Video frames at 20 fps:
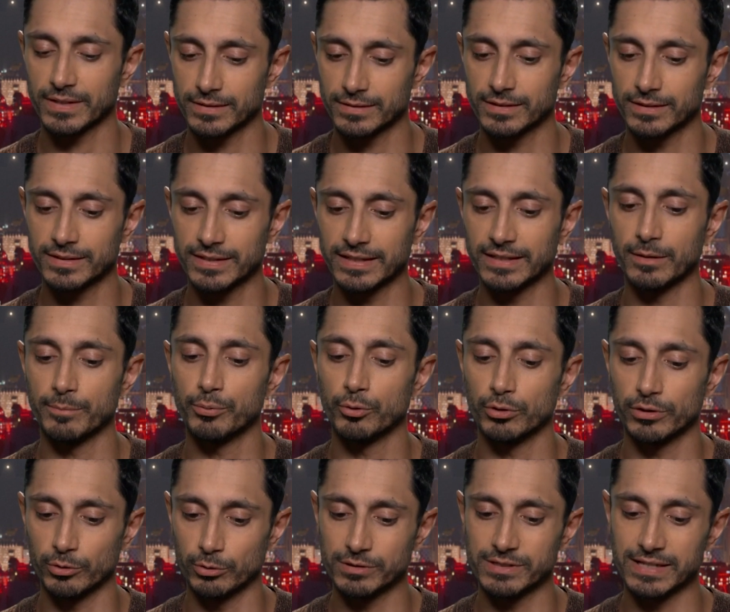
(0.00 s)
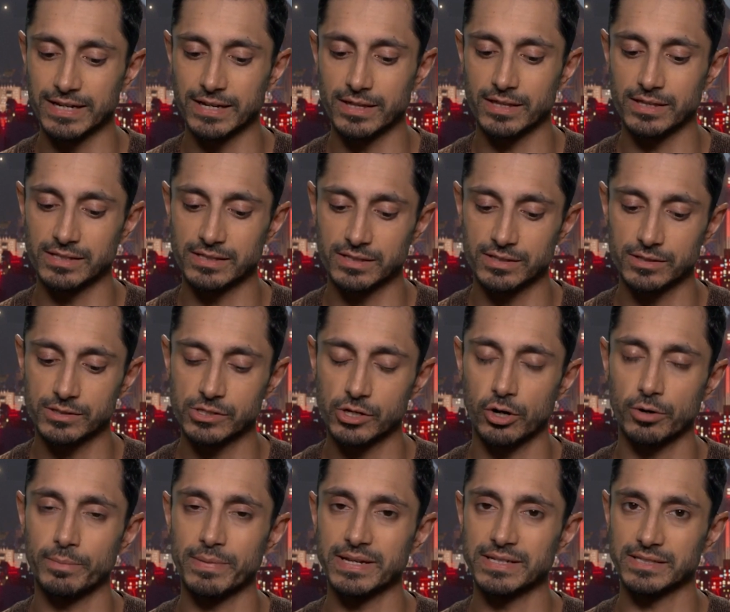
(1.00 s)
the thing that pulled it all together is, is our
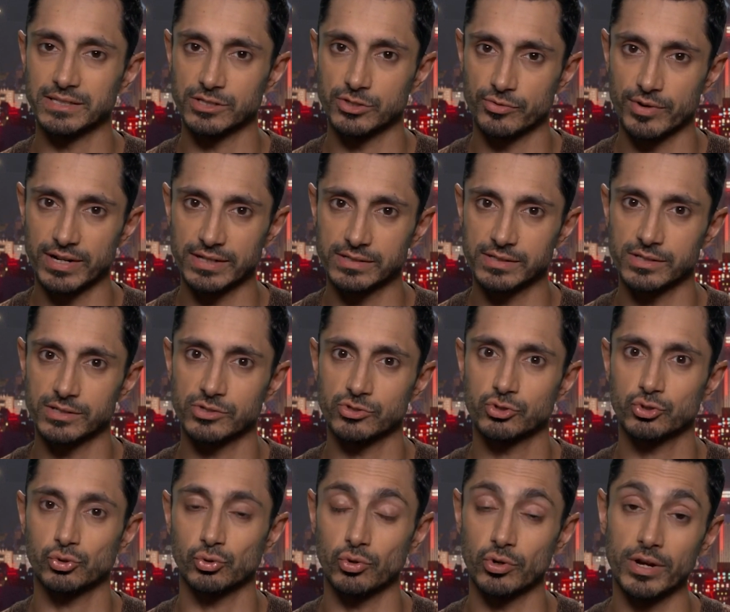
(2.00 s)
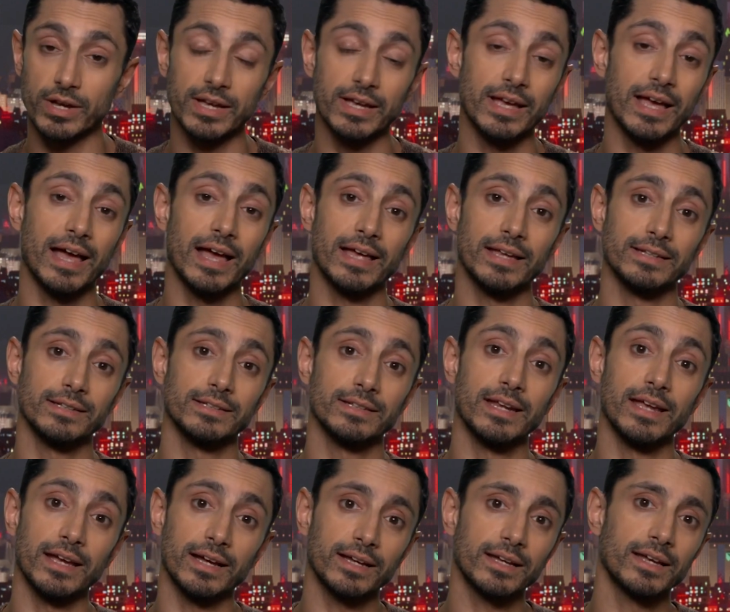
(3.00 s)
amazing directors, Troy and
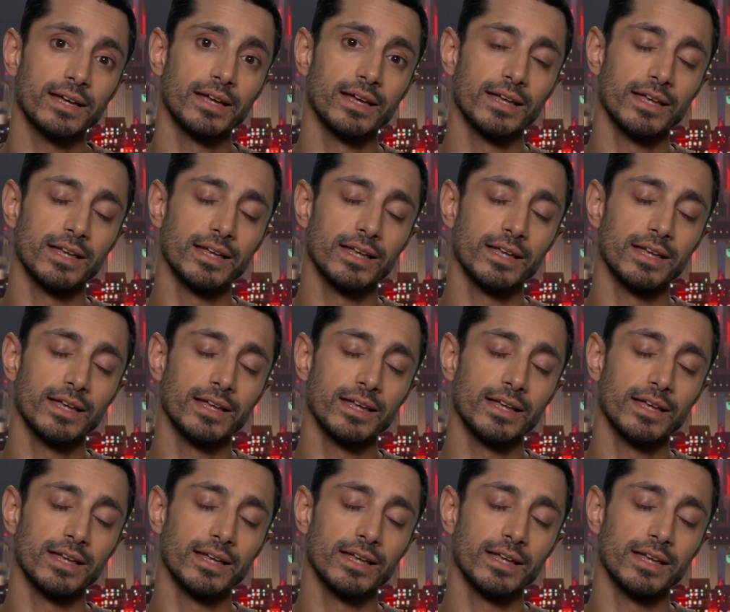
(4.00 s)
Nick.